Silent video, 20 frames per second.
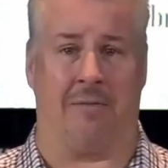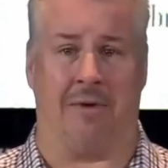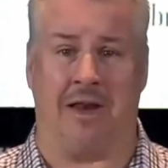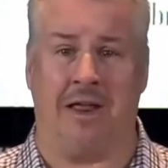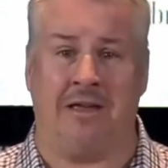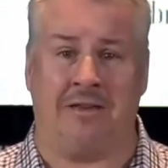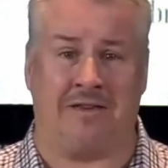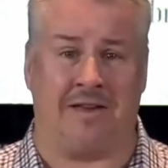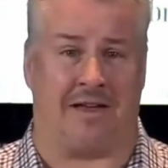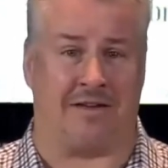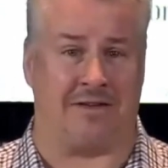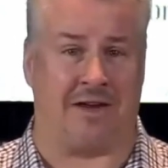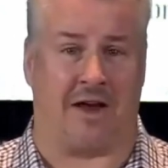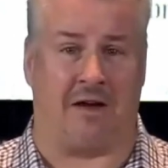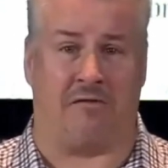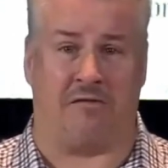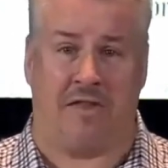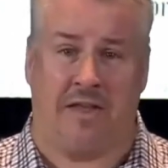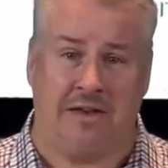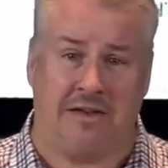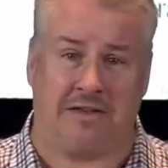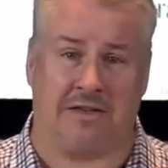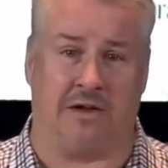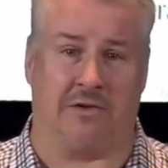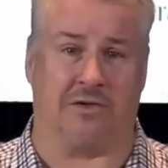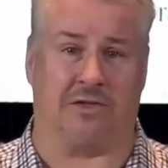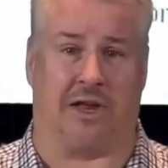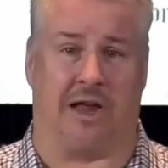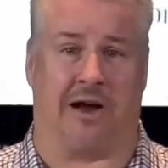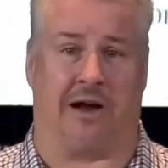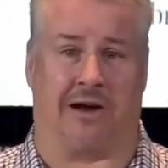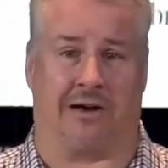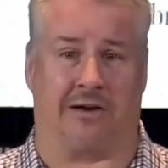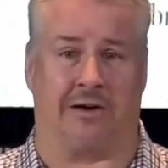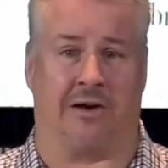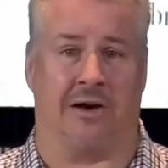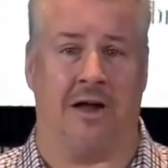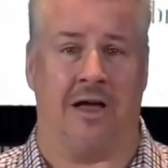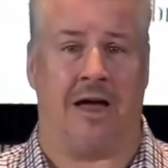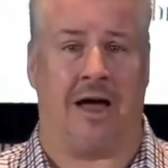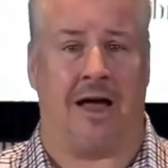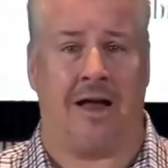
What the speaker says: I mean, he sounds like a Flintstones character.